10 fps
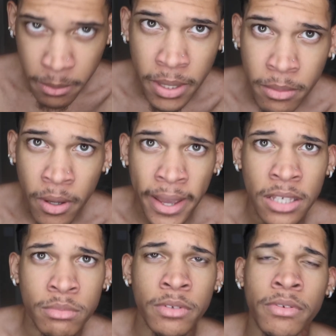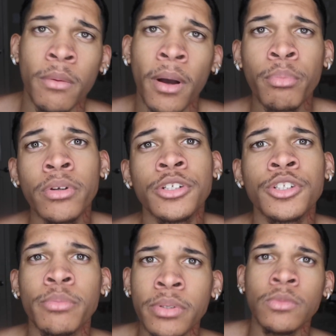People gonna ask me if I'm pretty
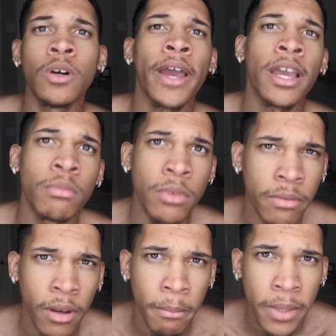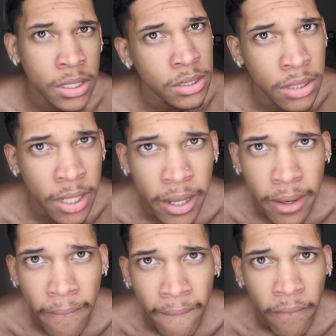sure people gonna ask me if I'm mixed or
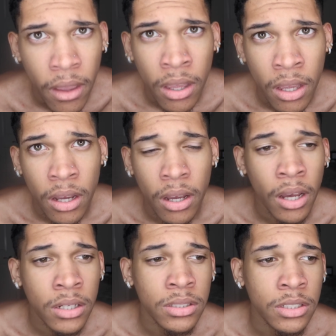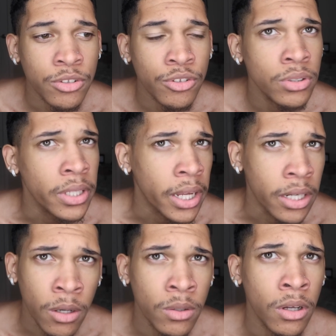not. Honestly and truly, I
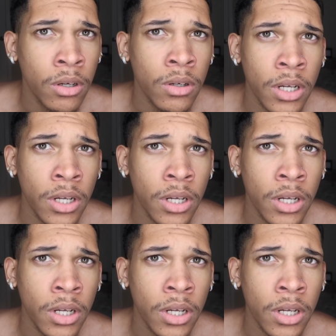don't know.